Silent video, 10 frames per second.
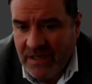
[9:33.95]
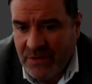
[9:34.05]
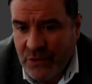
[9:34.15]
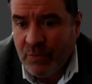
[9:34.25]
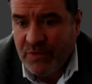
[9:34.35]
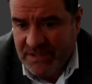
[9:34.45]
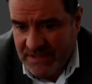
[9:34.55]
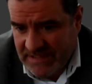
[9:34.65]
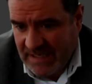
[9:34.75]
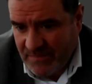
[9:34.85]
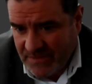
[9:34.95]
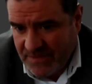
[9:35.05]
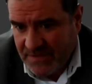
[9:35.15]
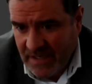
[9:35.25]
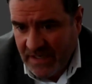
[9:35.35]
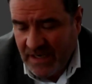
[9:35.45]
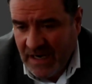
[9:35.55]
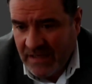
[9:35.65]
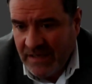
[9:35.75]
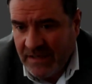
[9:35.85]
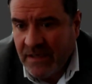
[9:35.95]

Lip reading: numerous examples I could highlight.